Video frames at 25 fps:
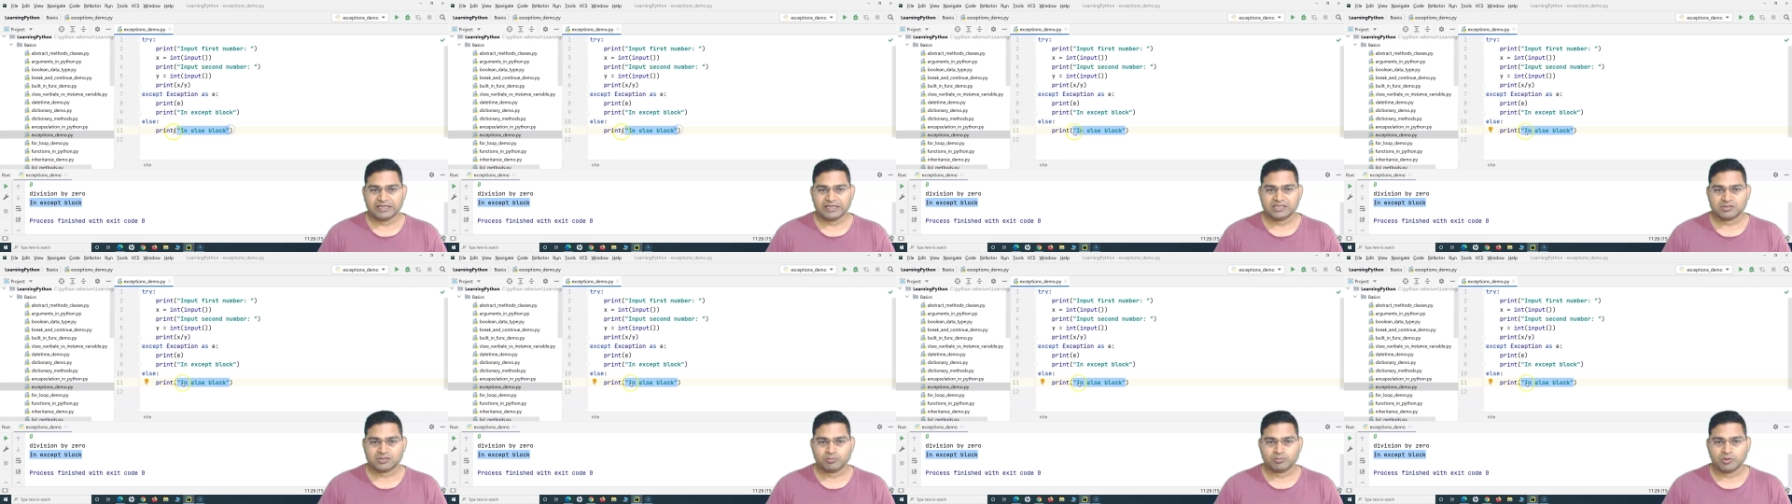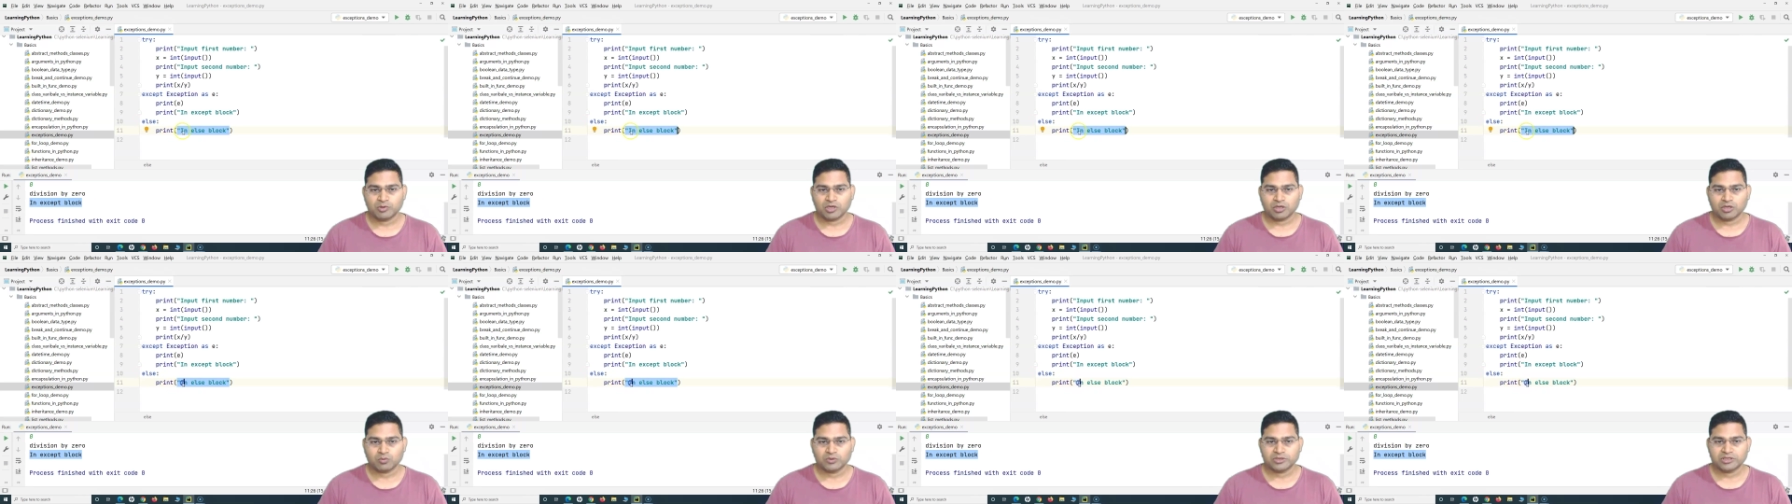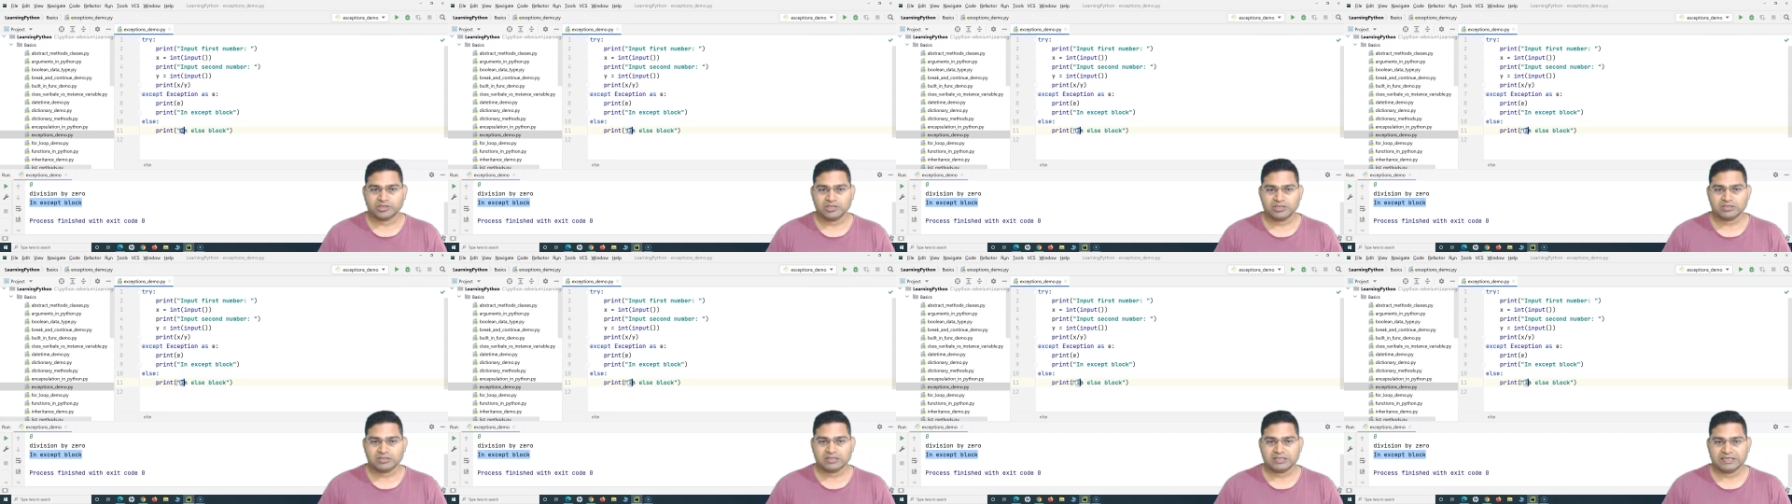else block which
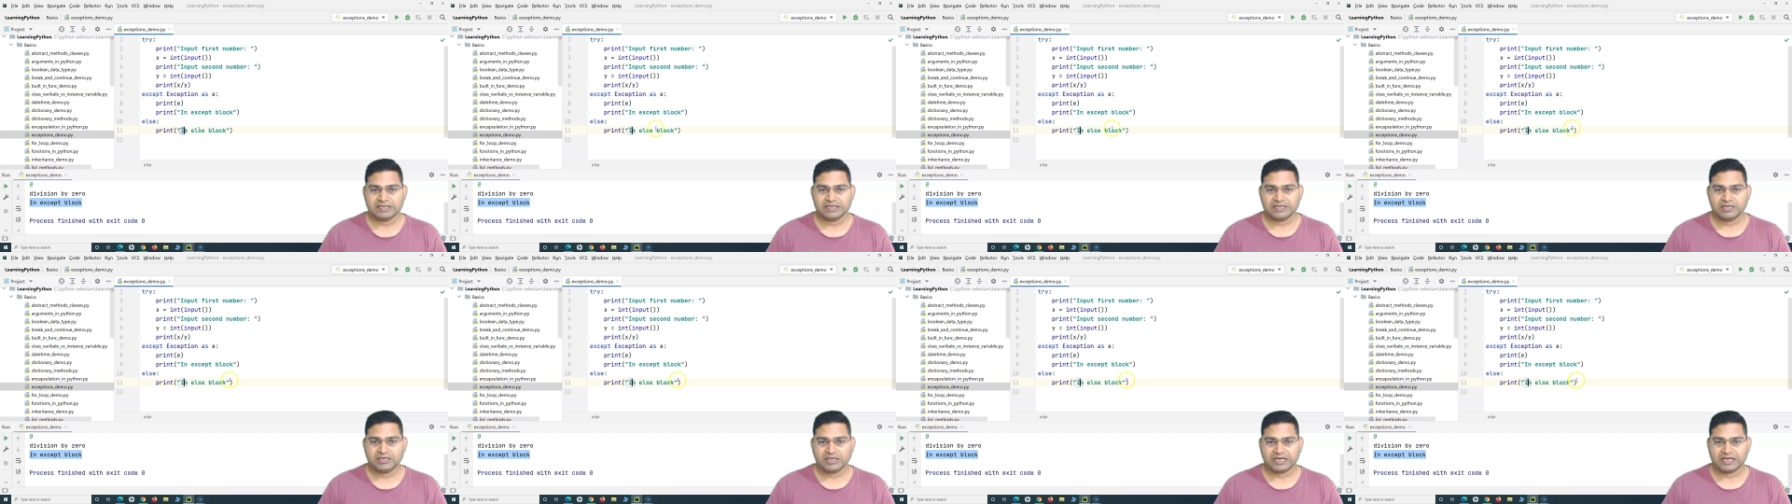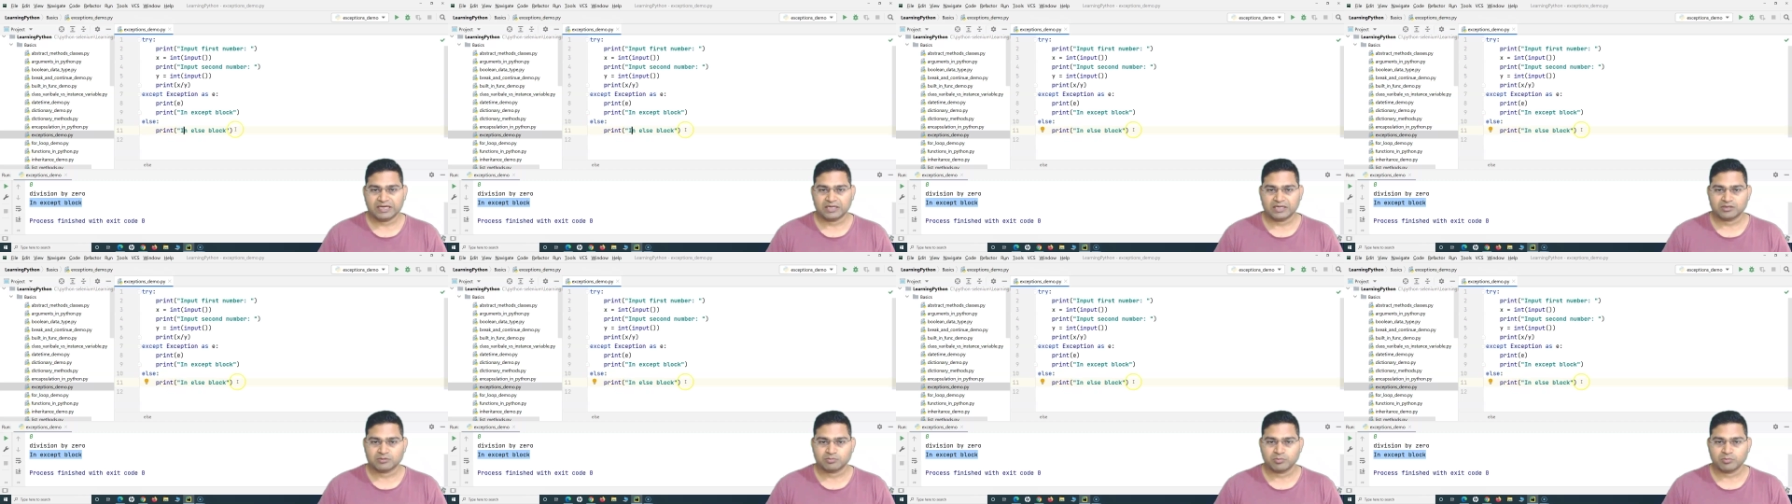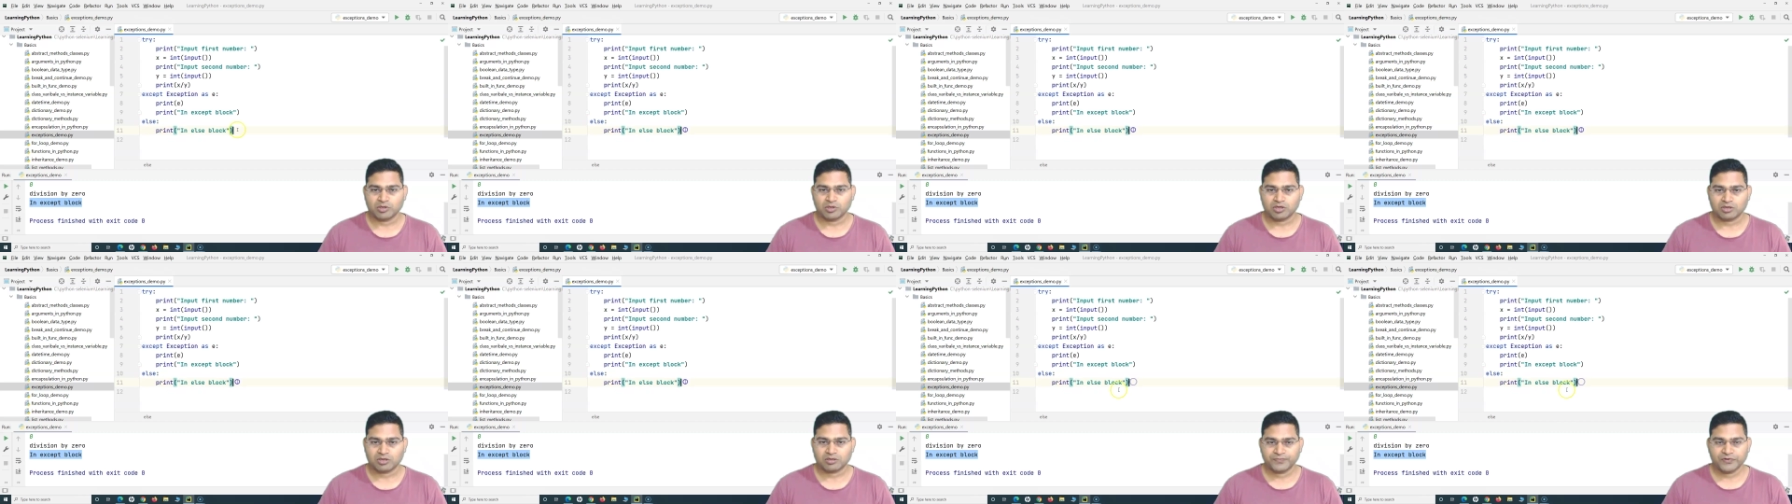is in else
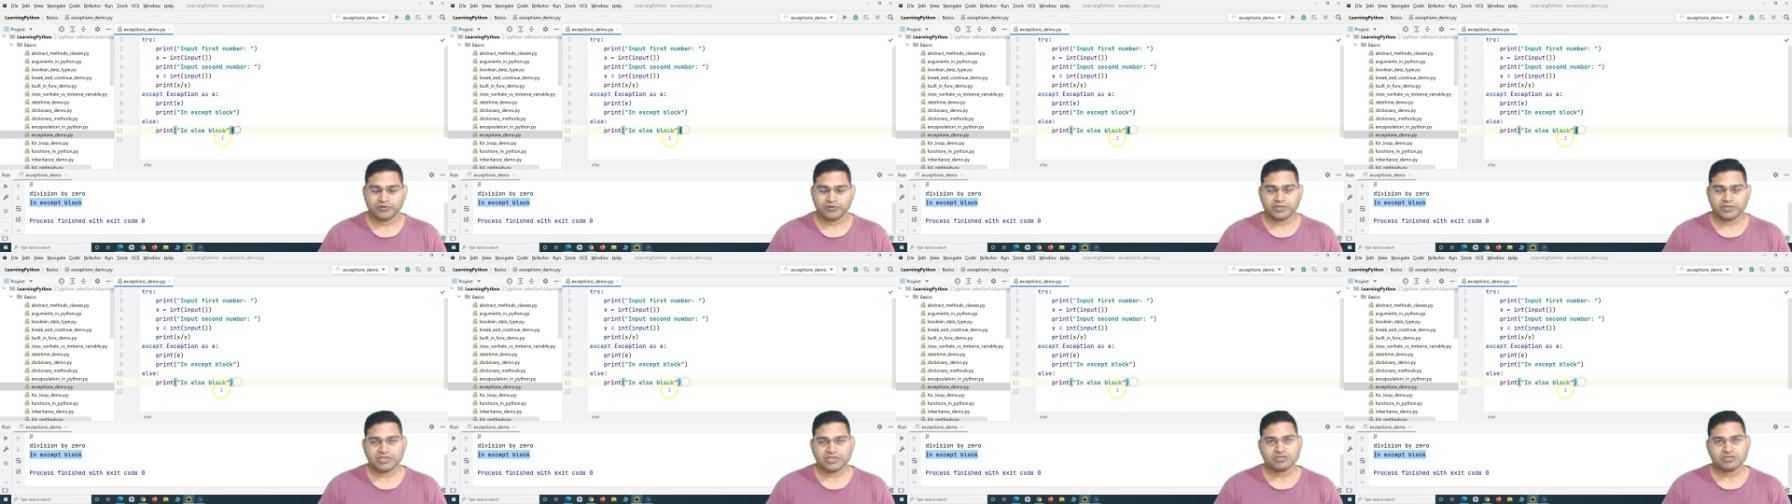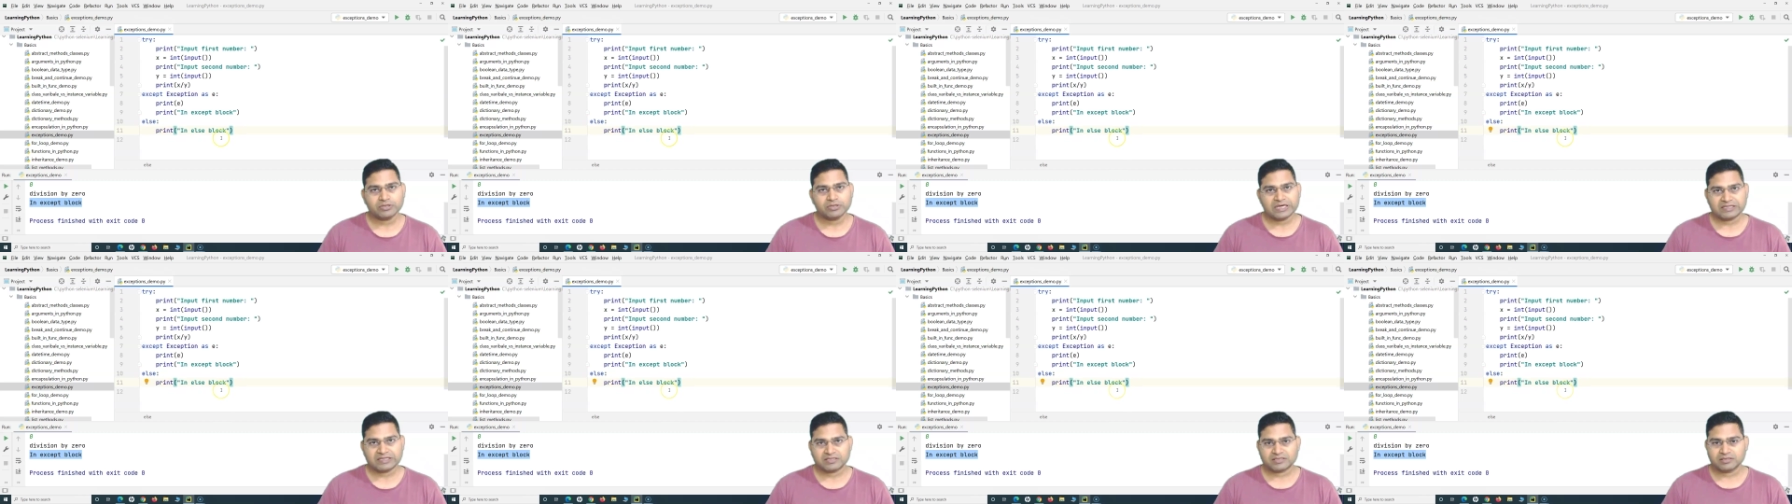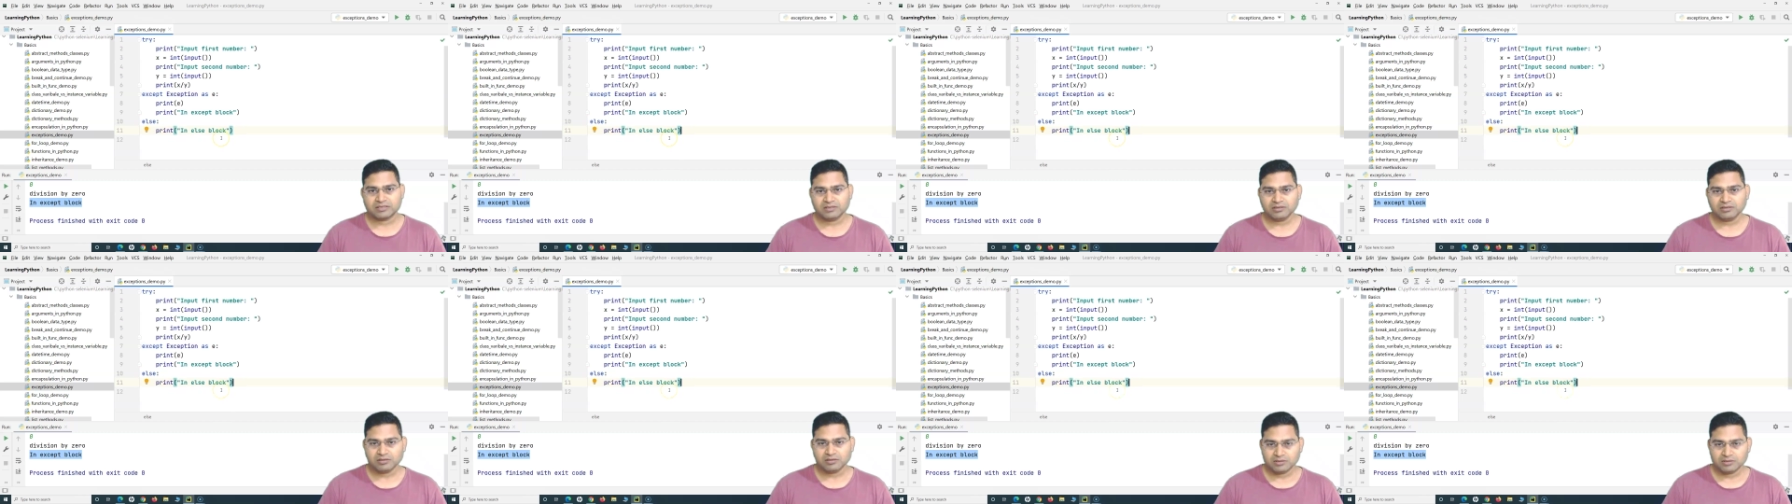block. Okay, so that's
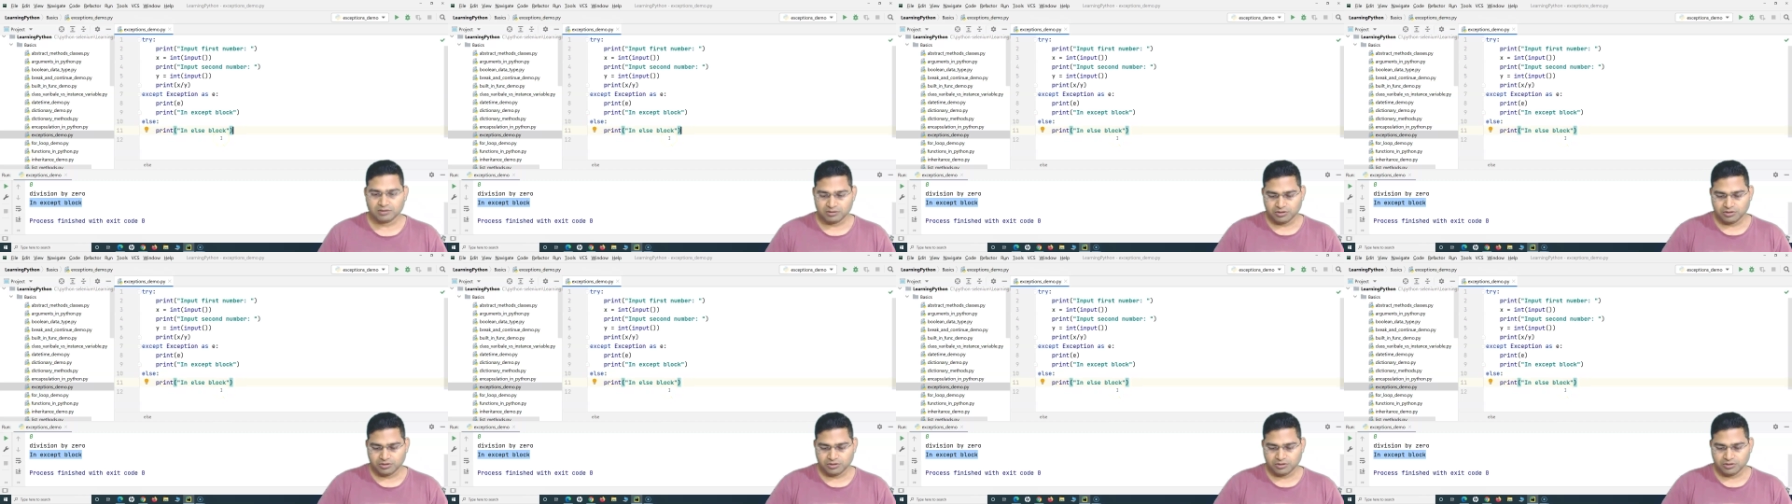the